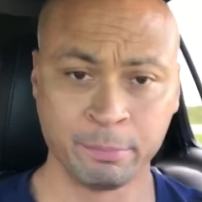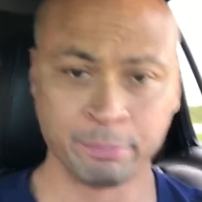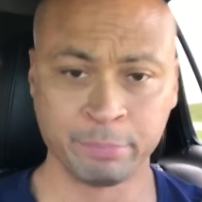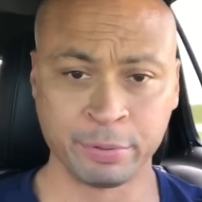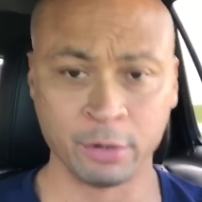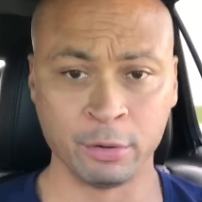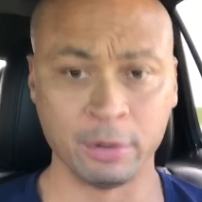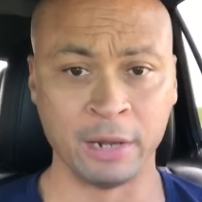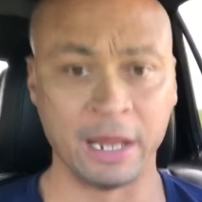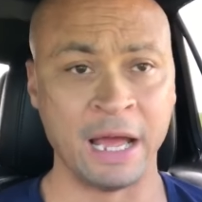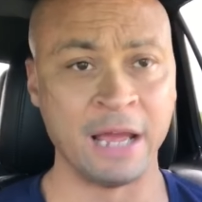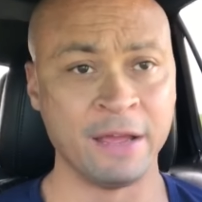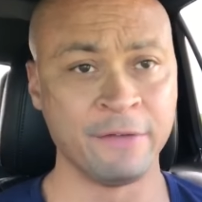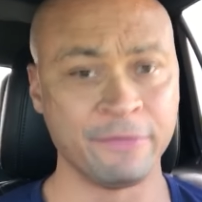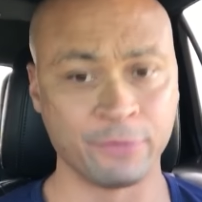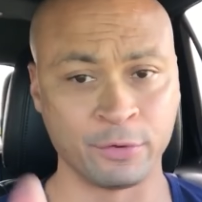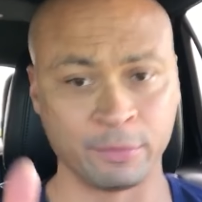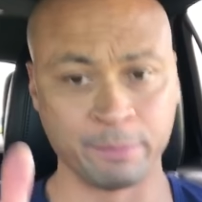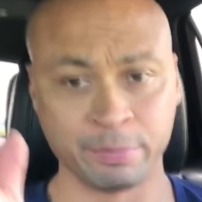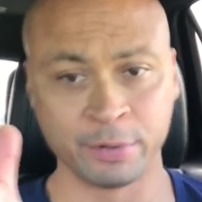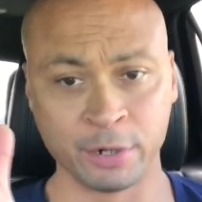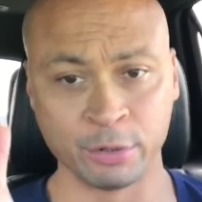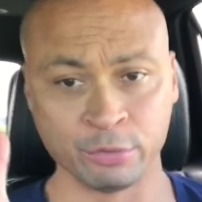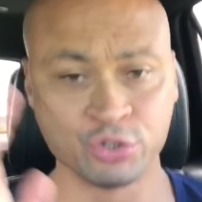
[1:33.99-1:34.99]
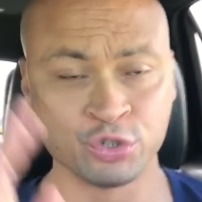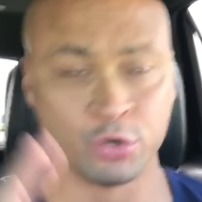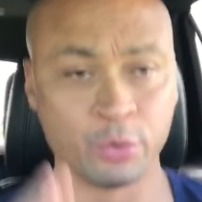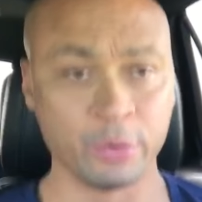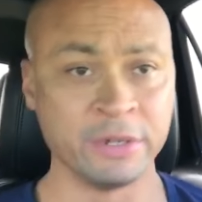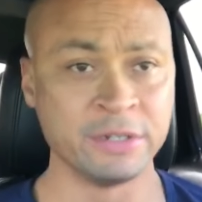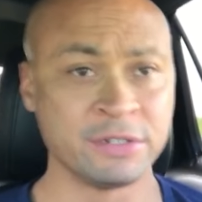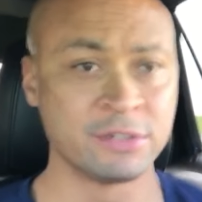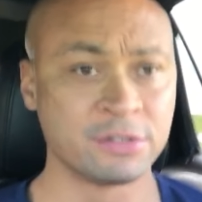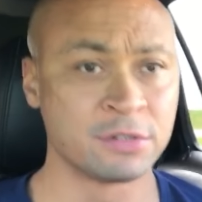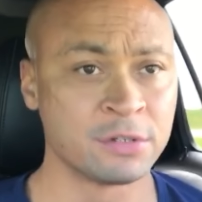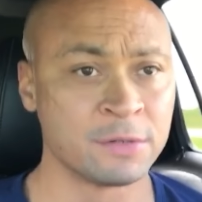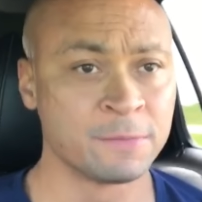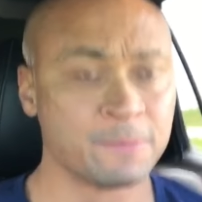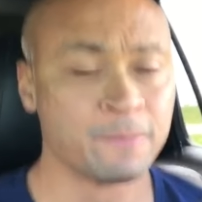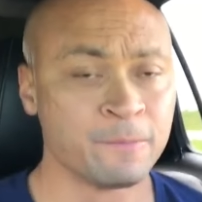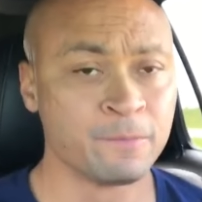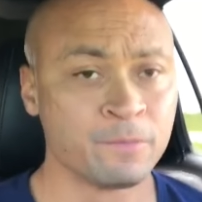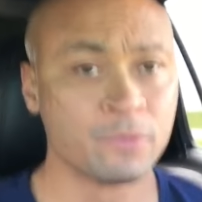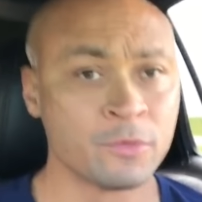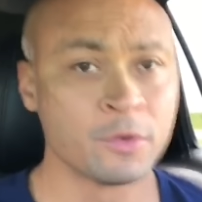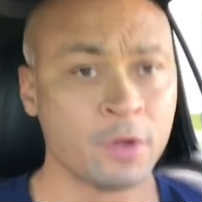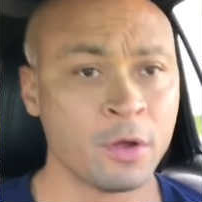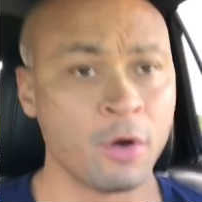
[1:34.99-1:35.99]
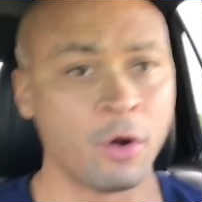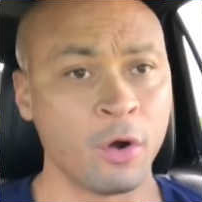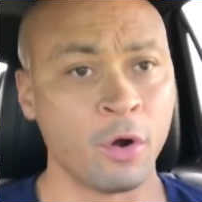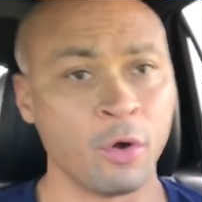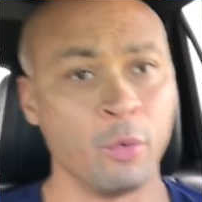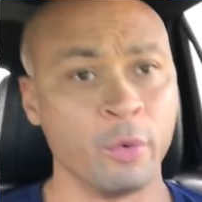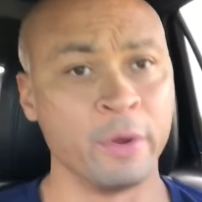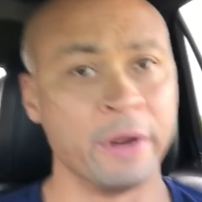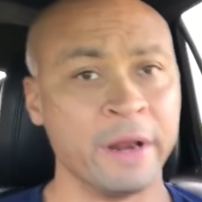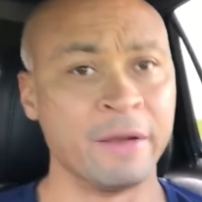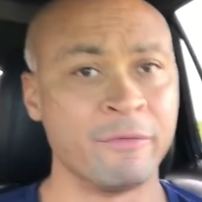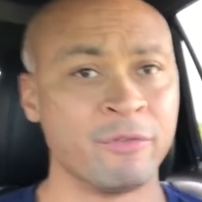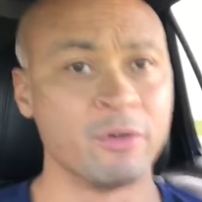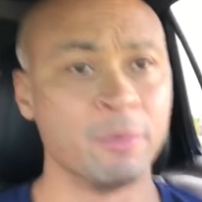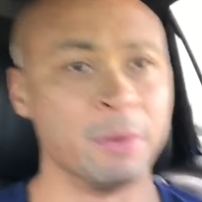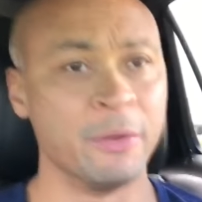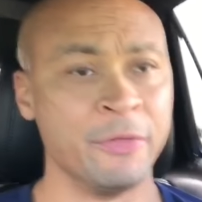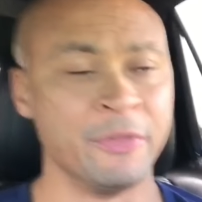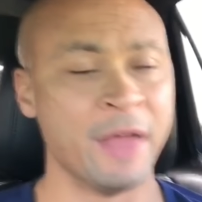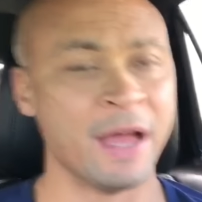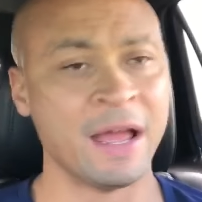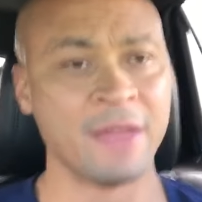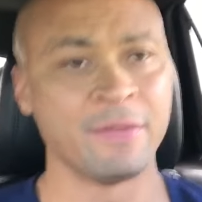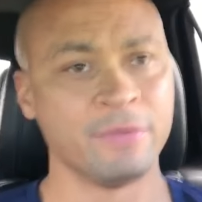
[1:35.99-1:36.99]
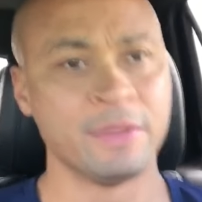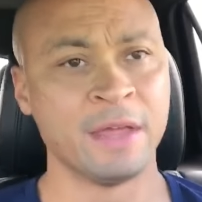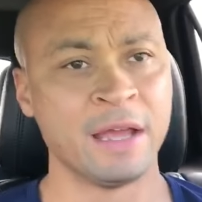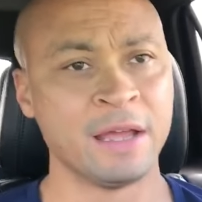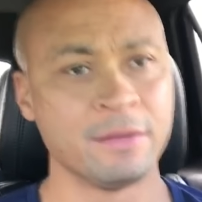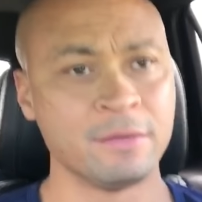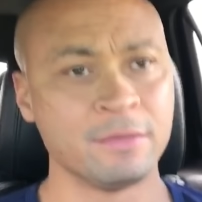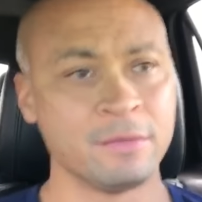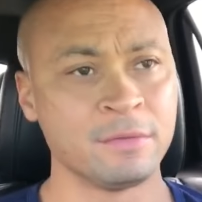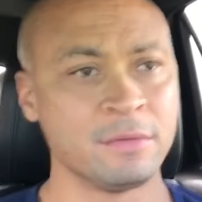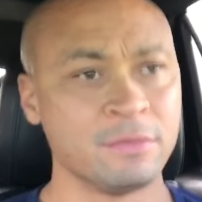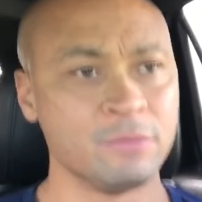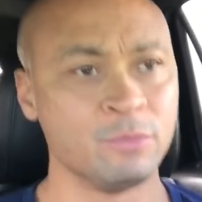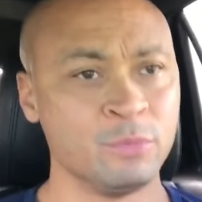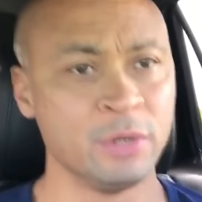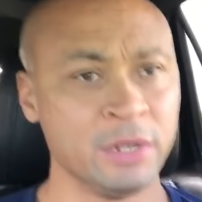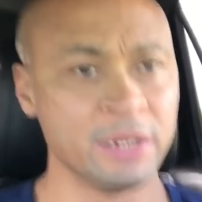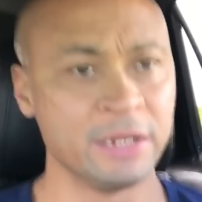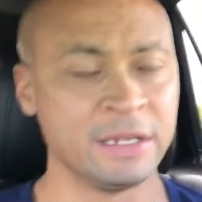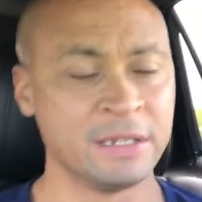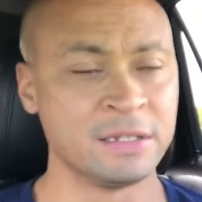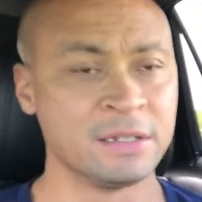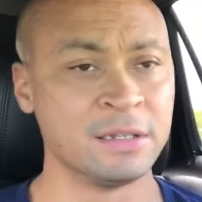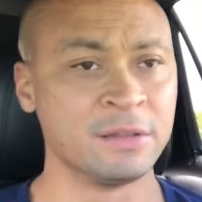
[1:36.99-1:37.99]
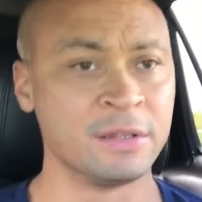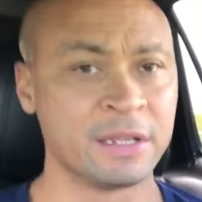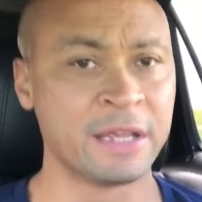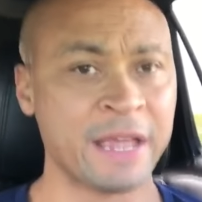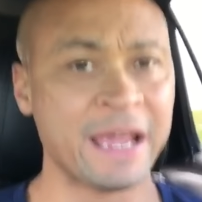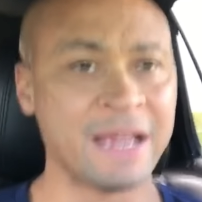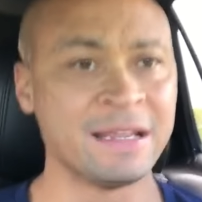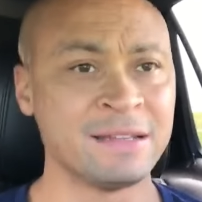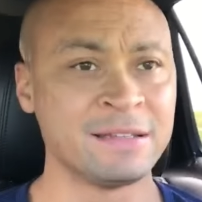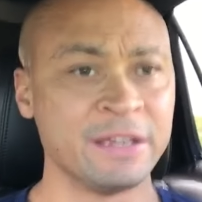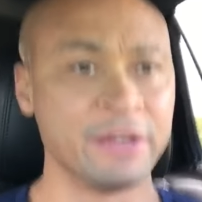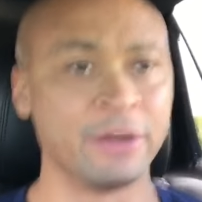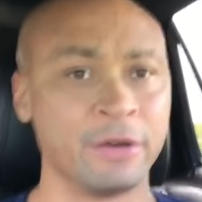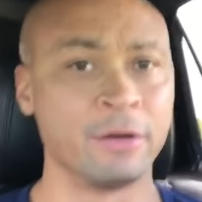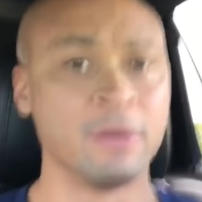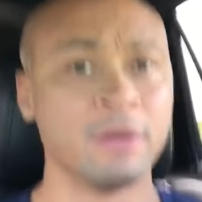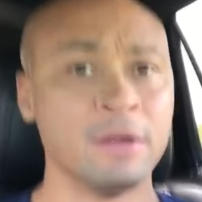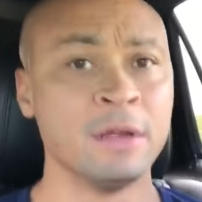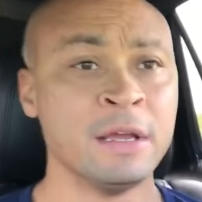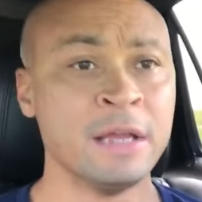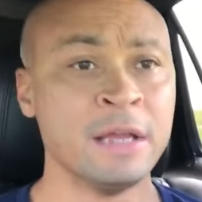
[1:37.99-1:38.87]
pro-life or pro-choice or whatever, but that really isn't the case here.